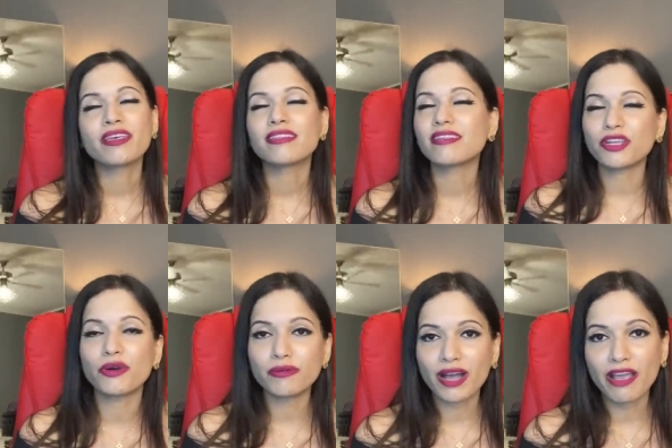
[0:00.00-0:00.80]
you
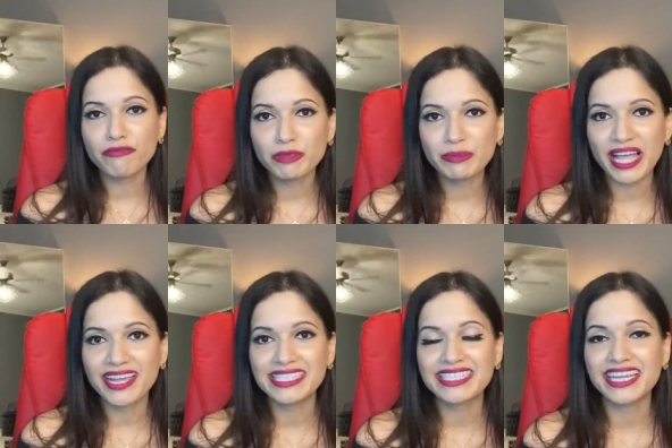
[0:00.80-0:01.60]
know, I've been
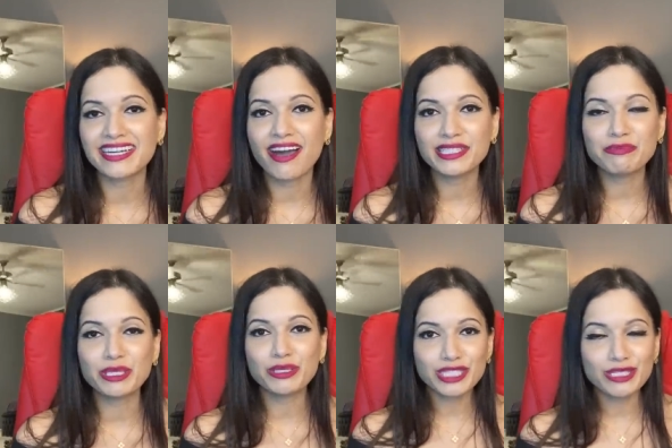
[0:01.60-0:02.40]
blessed and God's been
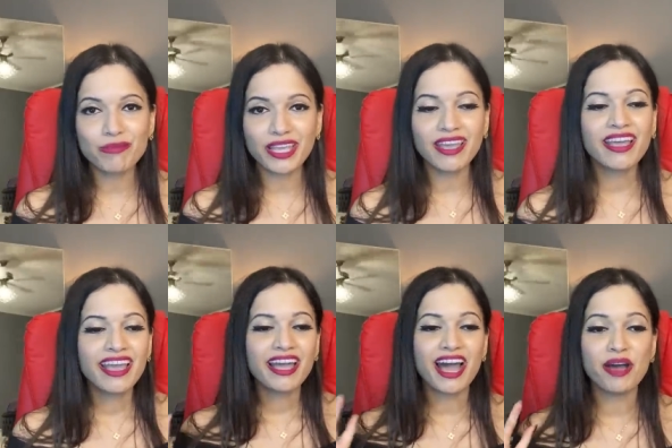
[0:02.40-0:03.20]
good to me.
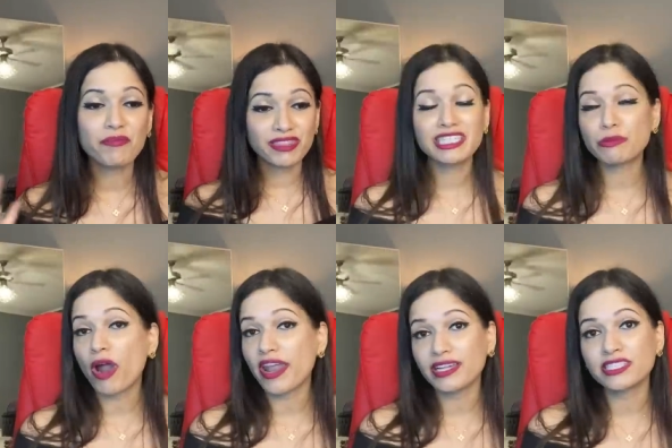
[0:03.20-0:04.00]
But these
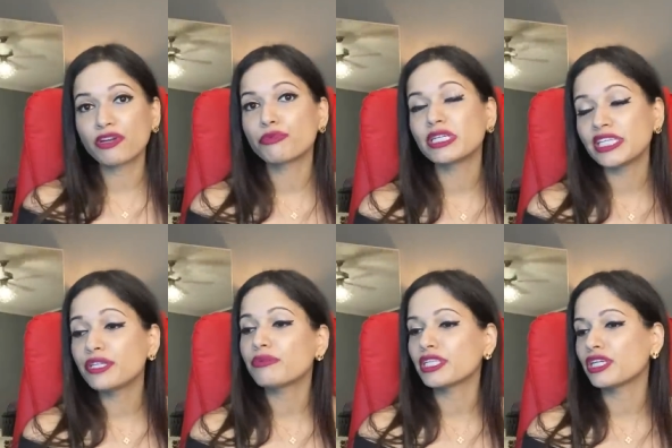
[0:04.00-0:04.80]
products are really,
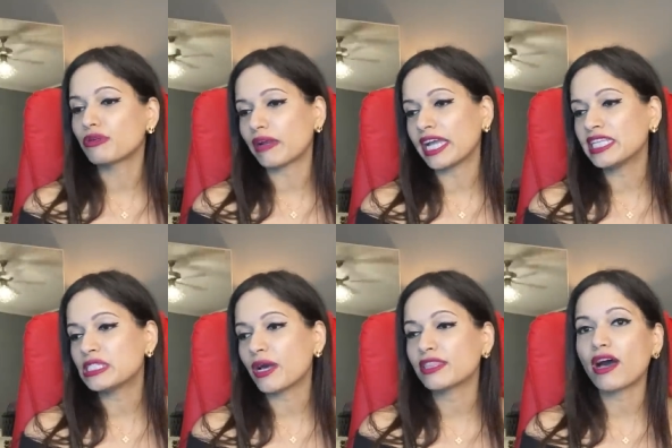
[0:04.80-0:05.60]
really great,
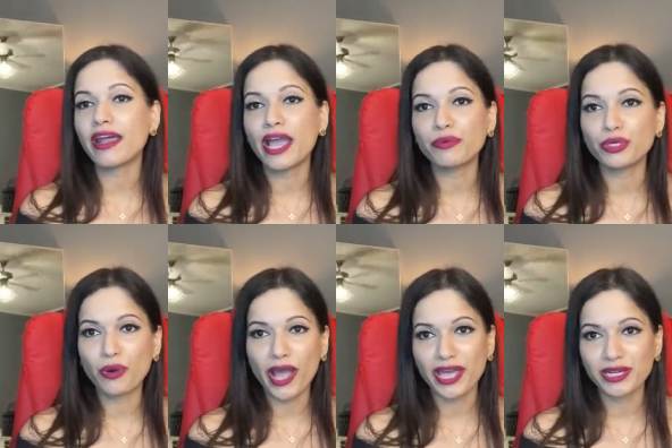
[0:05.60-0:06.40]
so I thought I would go
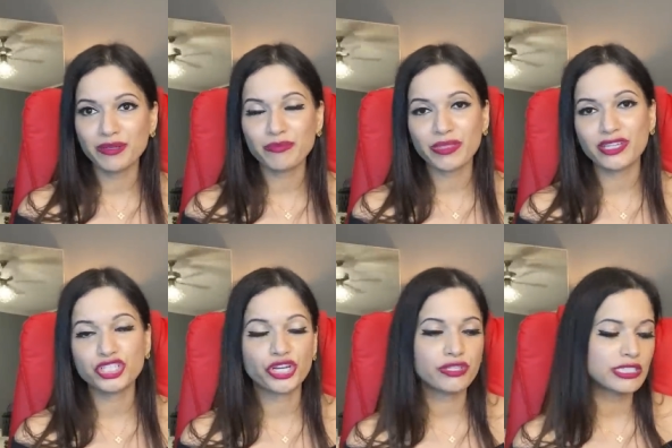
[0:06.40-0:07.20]
ahead and
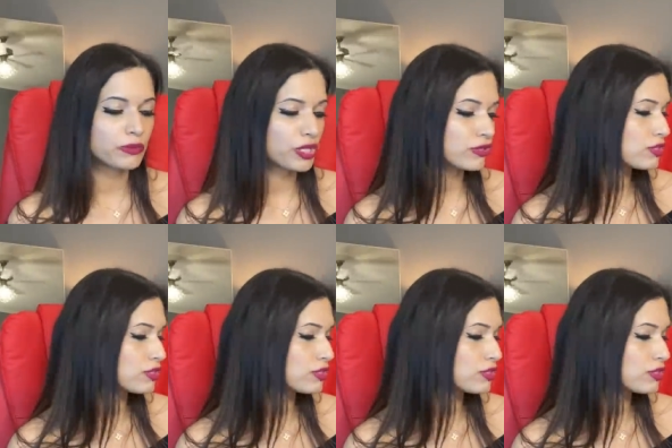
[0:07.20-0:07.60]
share these with you. So